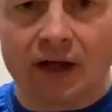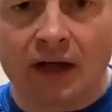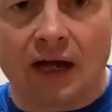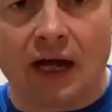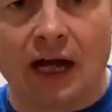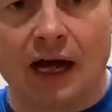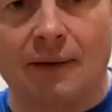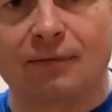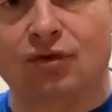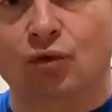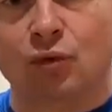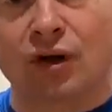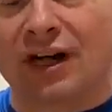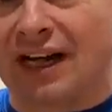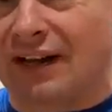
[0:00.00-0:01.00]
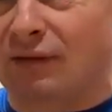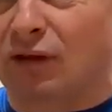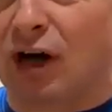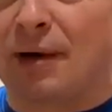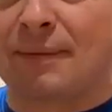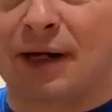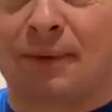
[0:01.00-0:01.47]
To work out the
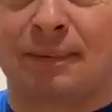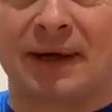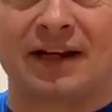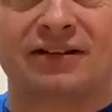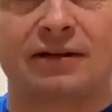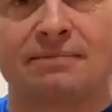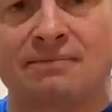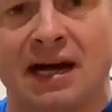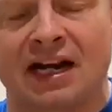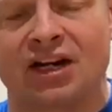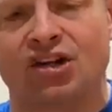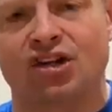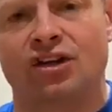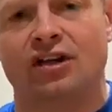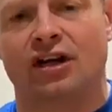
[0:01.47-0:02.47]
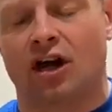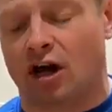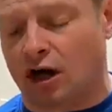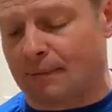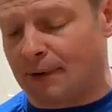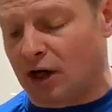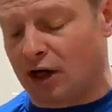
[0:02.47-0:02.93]
right amount of pasta, managing the
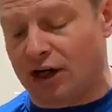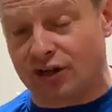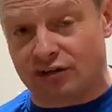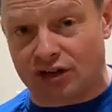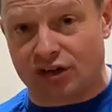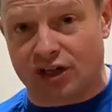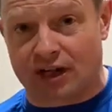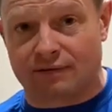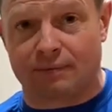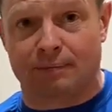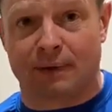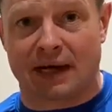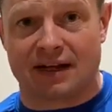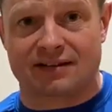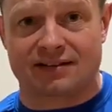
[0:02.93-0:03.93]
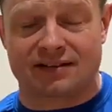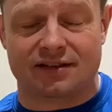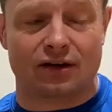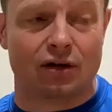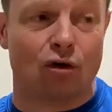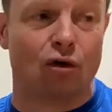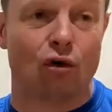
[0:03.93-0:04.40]
carbohydrates you get from
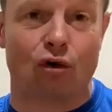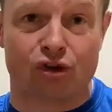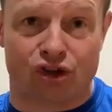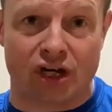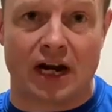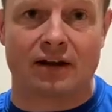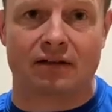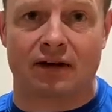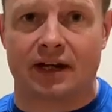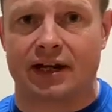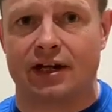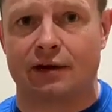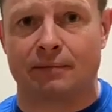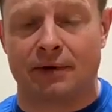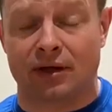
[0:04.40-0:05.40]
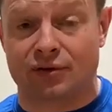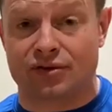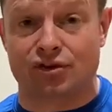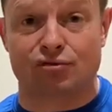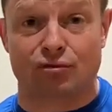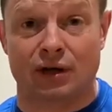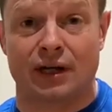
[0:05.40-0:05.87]
pasta or generally in your meals
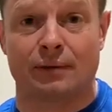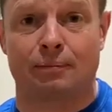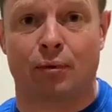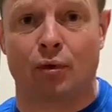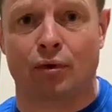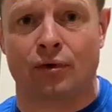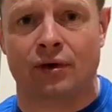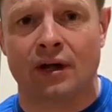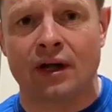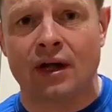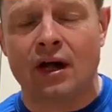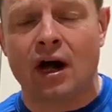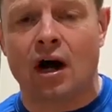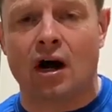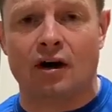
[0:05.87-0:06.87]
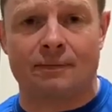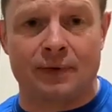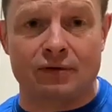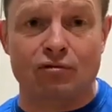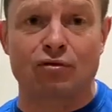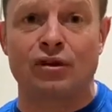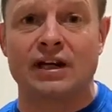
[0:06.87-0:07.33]
is really important. I've
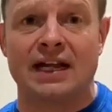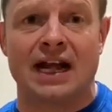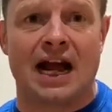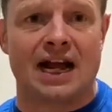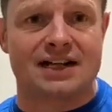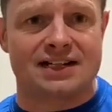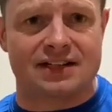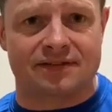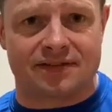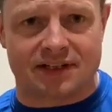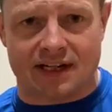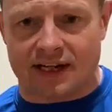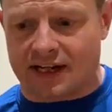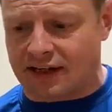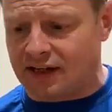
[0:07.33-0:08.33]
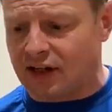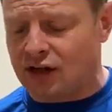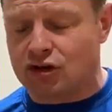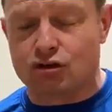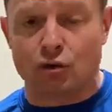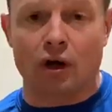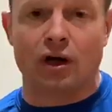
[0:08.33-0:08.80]
been really active today,
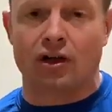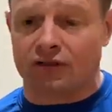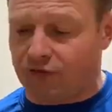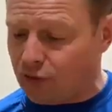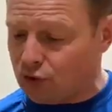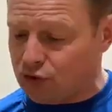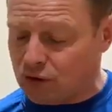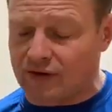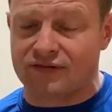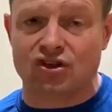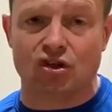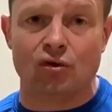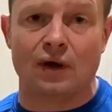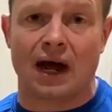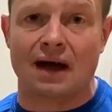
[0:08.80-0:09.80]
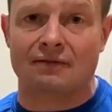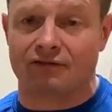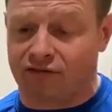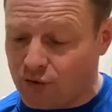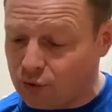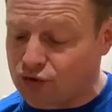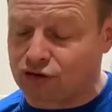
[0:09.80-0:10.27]
so I can afford to have 2
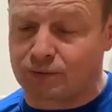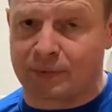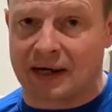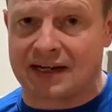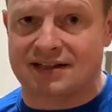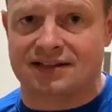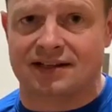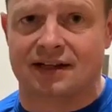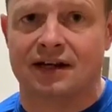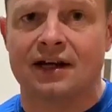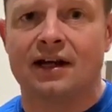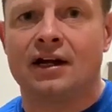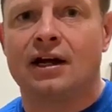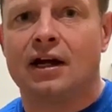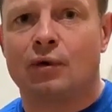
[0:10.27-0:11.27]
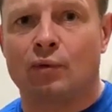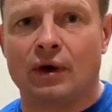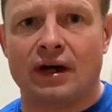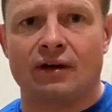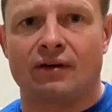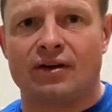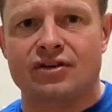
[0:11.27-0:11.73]
handfuls of pasta,
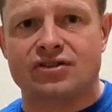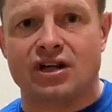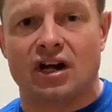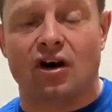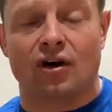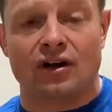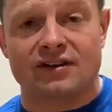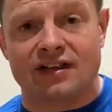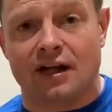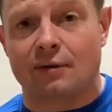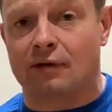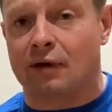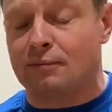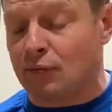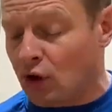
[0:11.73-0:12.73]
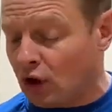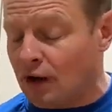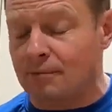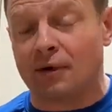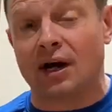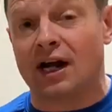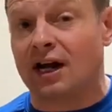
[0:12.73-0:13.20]
whereas on a day where I'm not, I
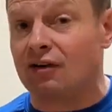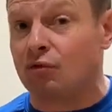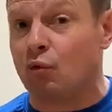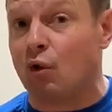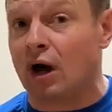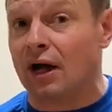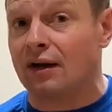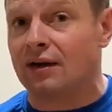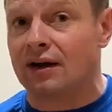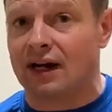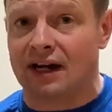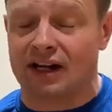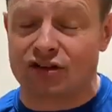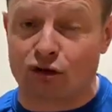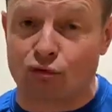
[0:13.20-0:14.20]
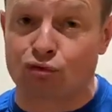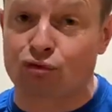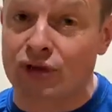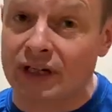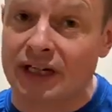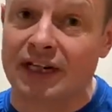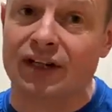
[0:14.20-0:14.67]
might have 1, and that's a
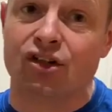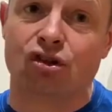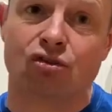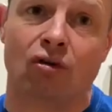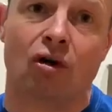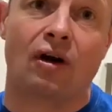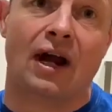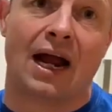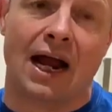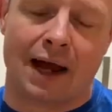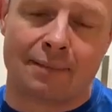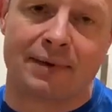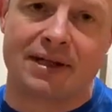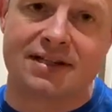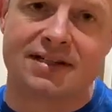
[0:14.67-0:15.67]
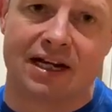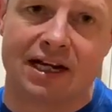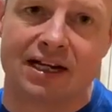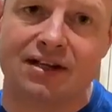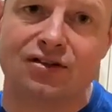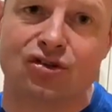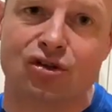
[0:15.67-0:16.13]
really strong habit to get
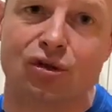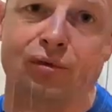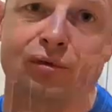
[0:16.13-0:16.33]
into.